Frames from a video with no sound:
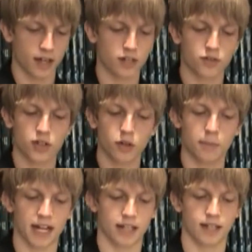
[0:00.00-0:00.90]
Israel
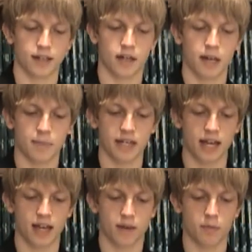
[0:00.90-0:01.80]
Balin
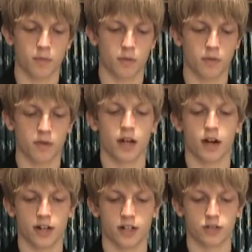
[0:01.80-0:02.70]
became
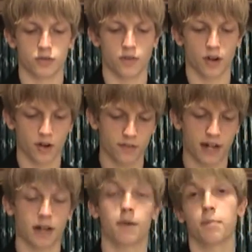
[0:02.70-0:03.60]

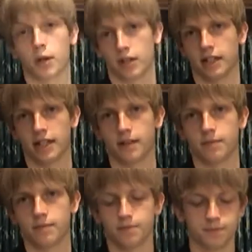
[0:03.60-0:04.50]
Irving
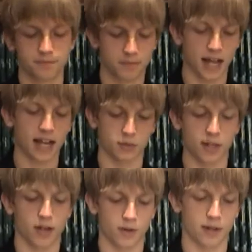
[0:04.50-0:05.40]
Berlin, as
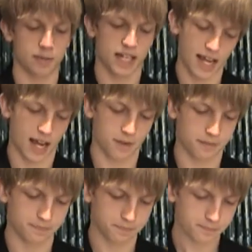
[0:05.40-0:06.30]
we know him today.
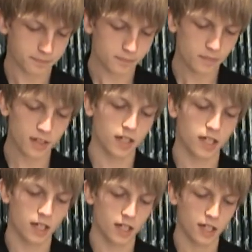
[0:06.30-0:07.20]

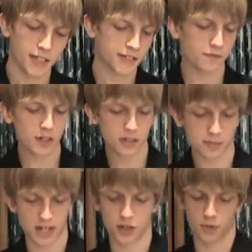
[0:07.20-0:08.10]
His first
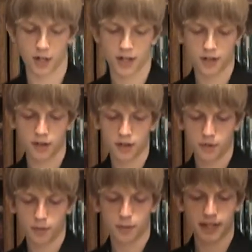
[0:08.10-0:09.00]
major work
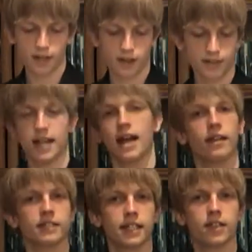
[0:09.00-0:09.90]
would be called
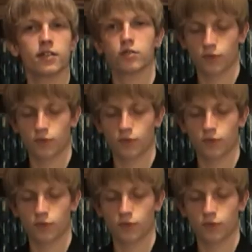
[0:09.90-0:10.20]
Alexander's